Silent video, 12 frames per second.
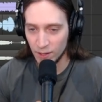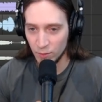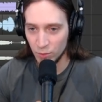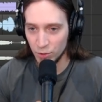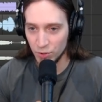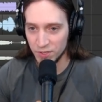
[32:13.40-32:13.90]

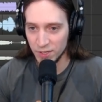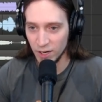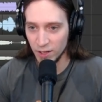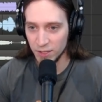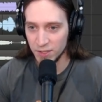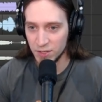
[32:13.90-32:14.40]
What do you
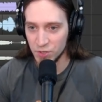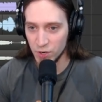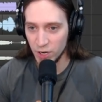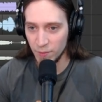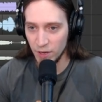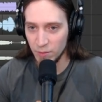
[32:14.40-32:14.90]
say? Let's
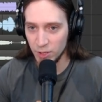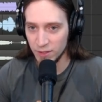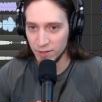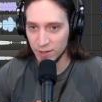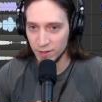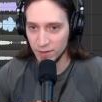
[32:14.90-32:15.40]
try maybe
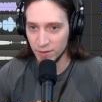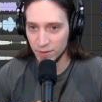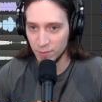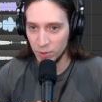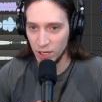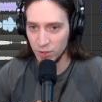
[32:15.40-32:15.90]
the
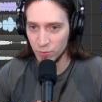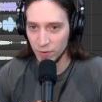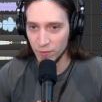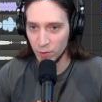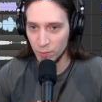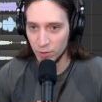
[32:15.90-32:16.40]
plate
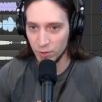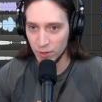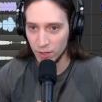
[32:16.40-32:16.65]
reverb.